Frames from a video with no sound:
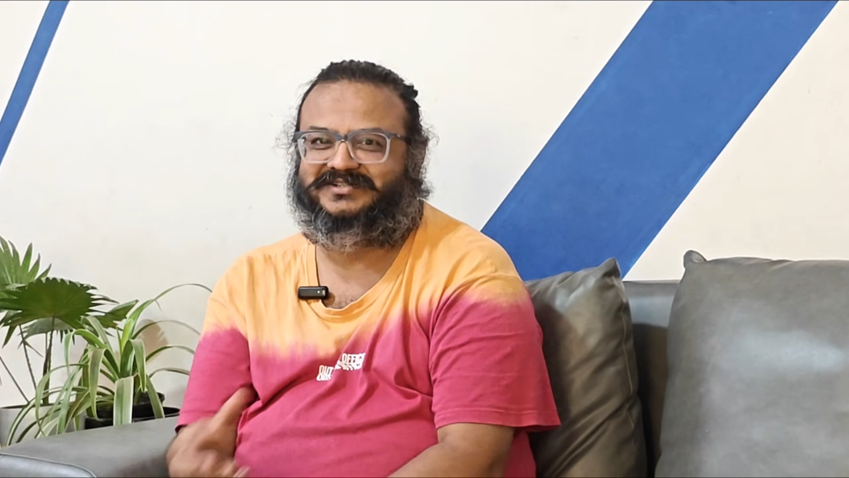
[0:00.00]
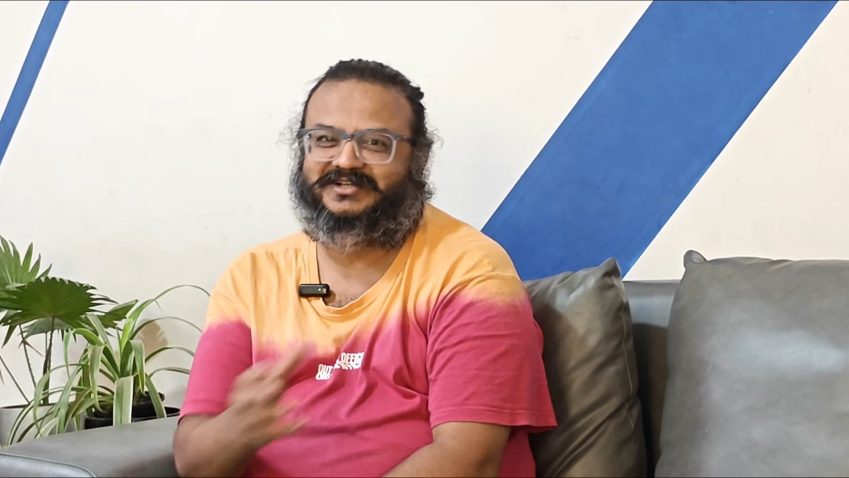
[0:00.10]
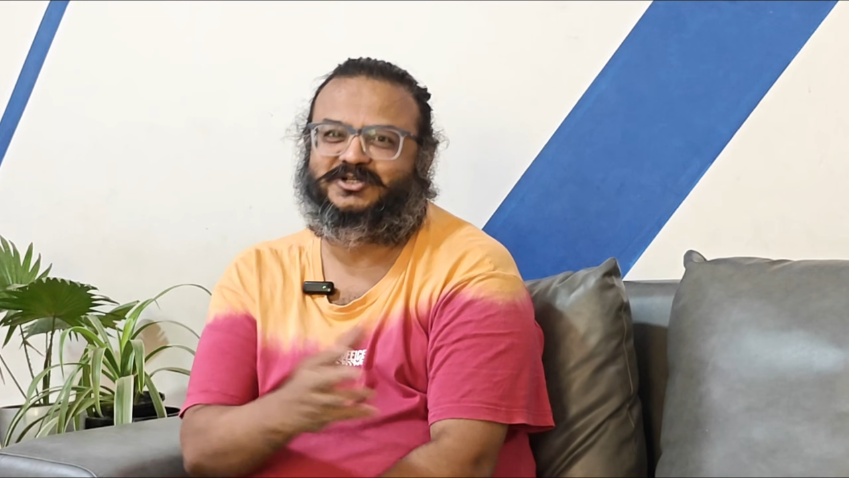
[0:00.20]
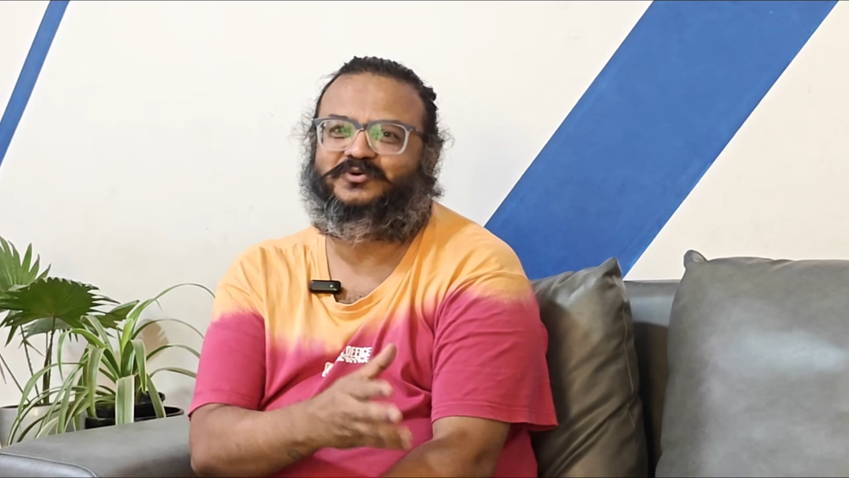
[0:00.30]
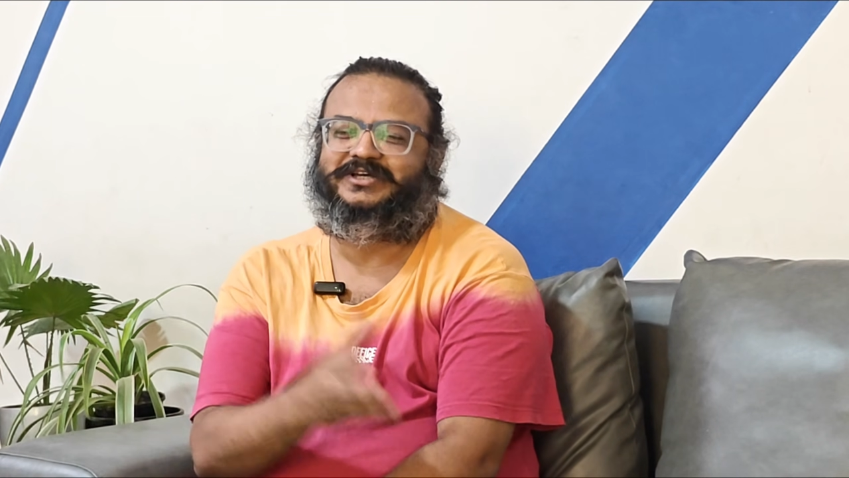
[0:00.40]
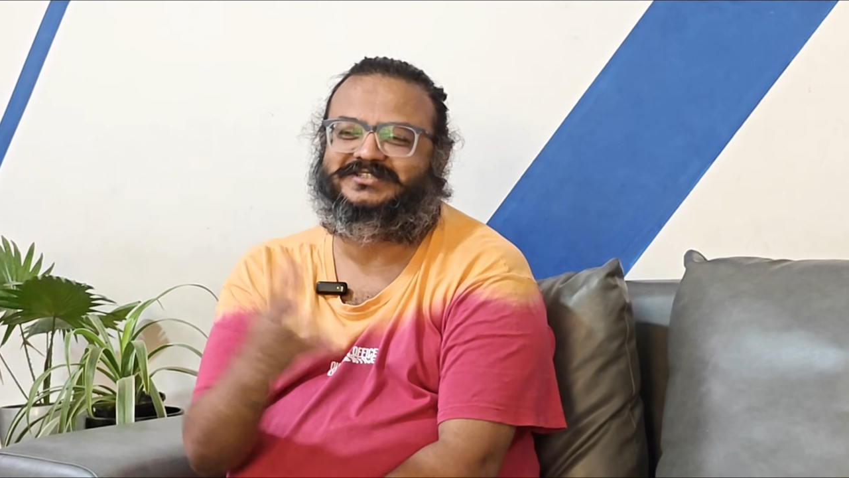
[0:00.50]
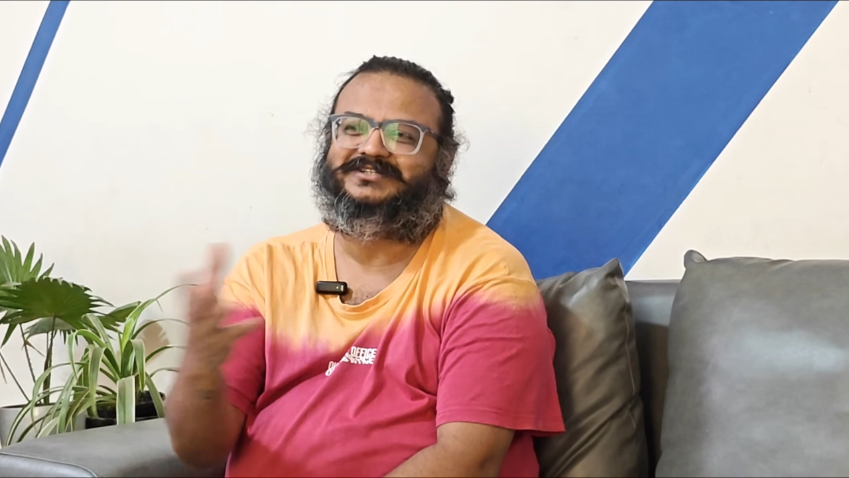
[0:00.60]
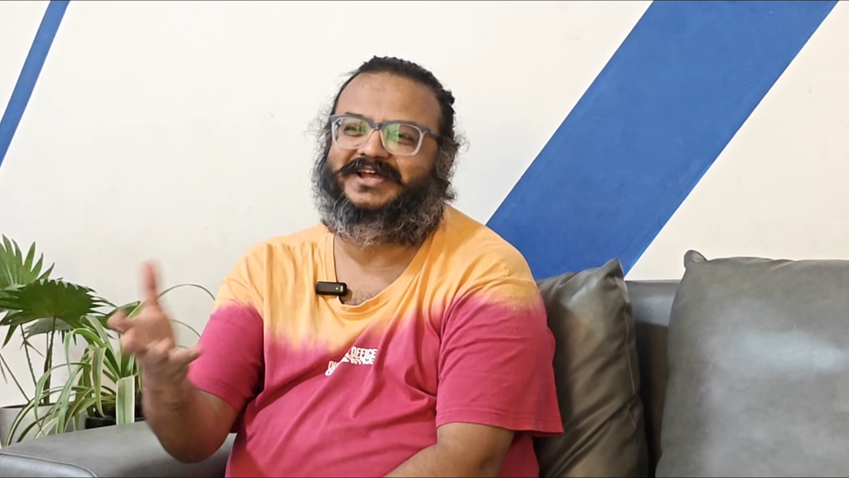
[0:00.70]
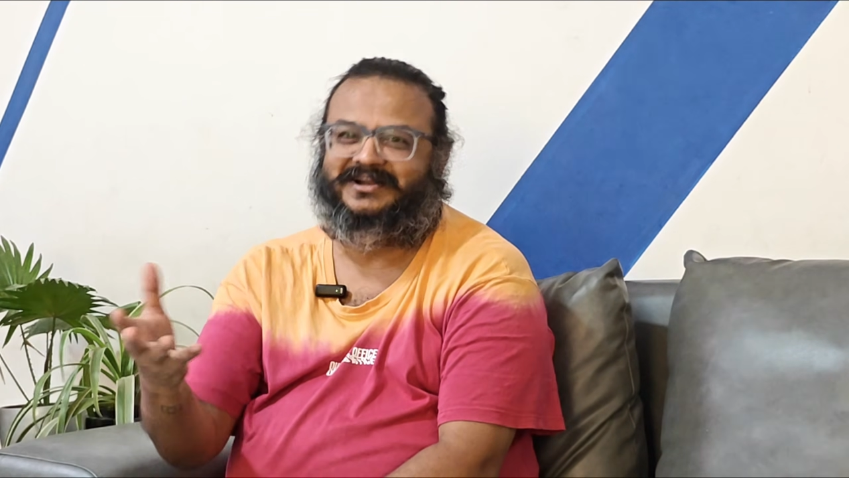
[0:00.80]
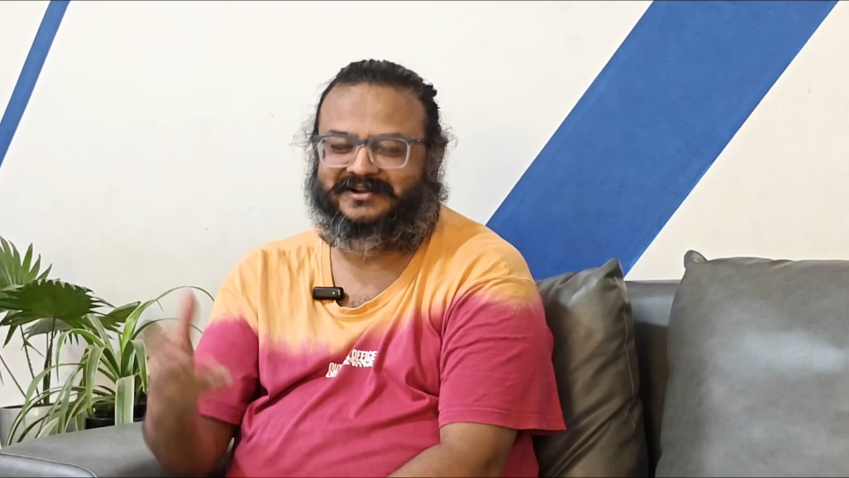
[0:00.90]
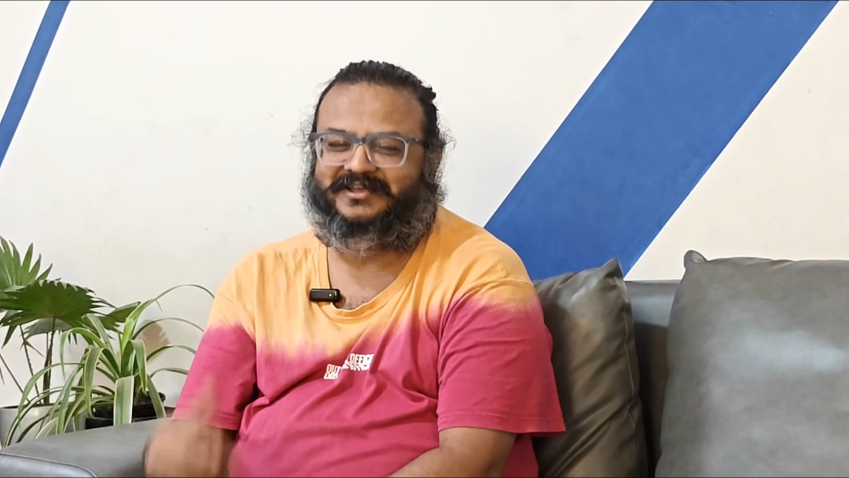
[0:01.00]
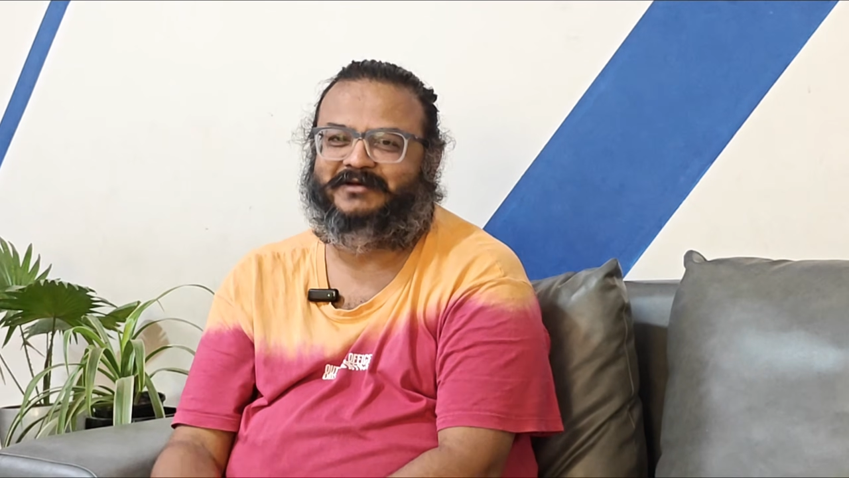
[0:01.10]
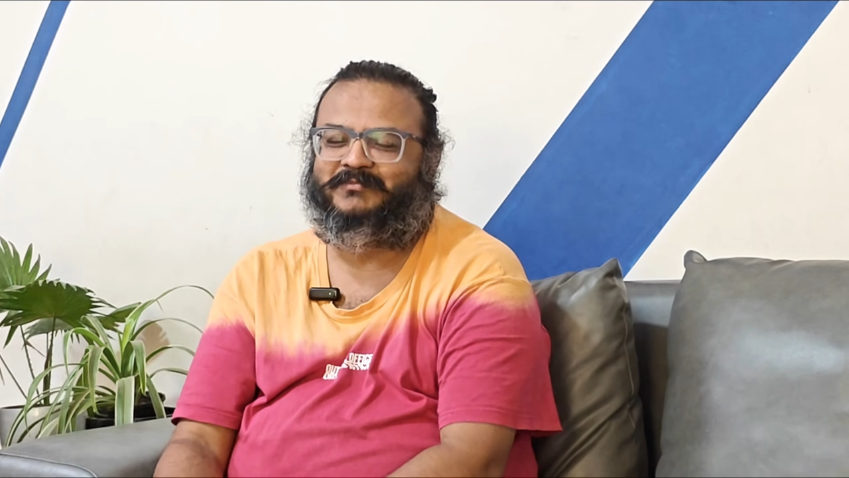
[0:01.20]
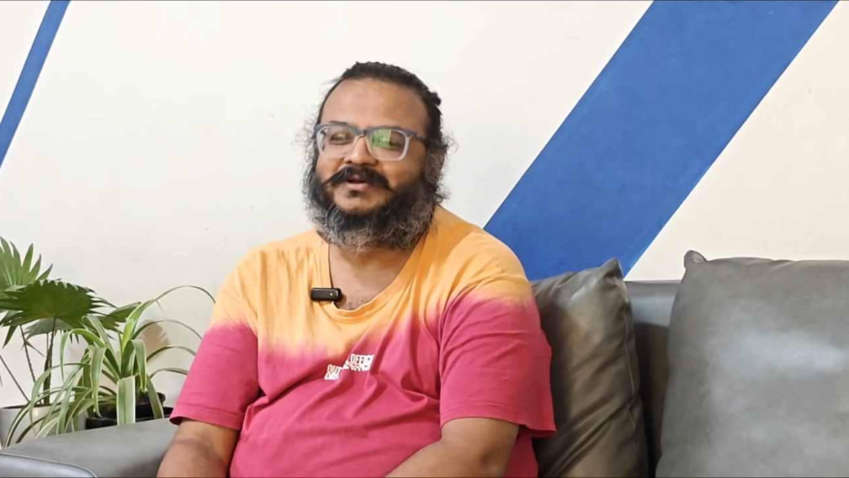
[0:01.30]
That's how ESEN came.